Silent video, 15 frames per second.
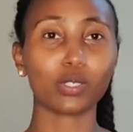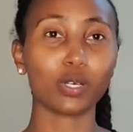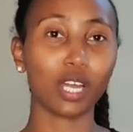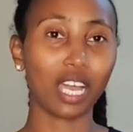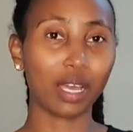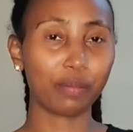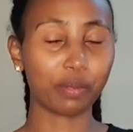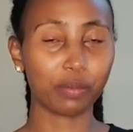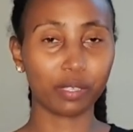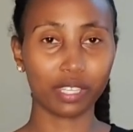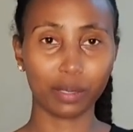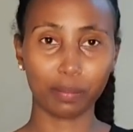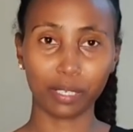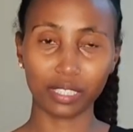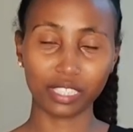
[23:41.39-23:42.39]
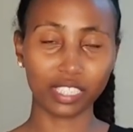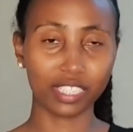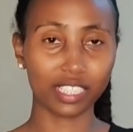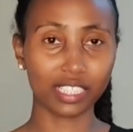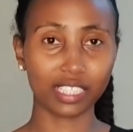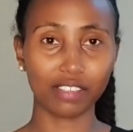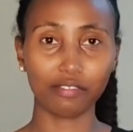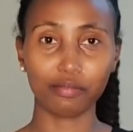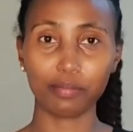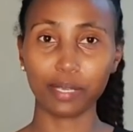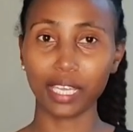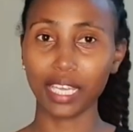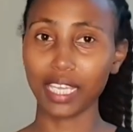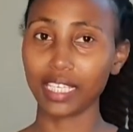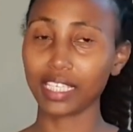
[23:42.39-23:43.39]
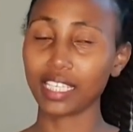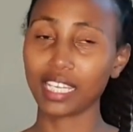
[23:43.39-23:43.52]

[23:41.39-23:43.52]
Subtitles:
happy with the purchases I've made,